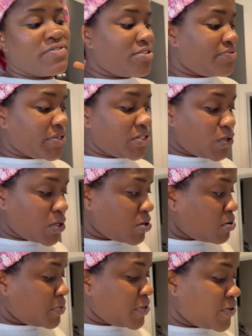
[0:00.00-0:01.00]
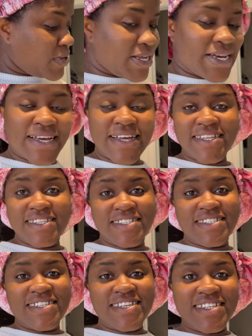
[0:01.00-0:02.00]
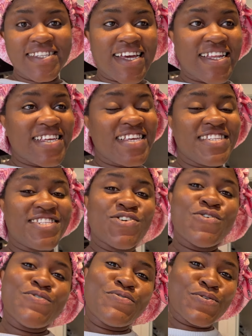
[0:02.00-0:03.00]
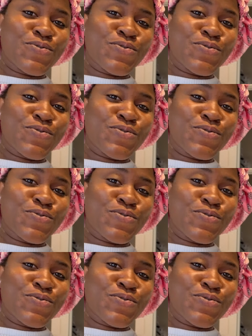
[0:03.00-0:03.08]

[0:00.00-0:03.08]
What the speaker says: his first Holy Communion and that is over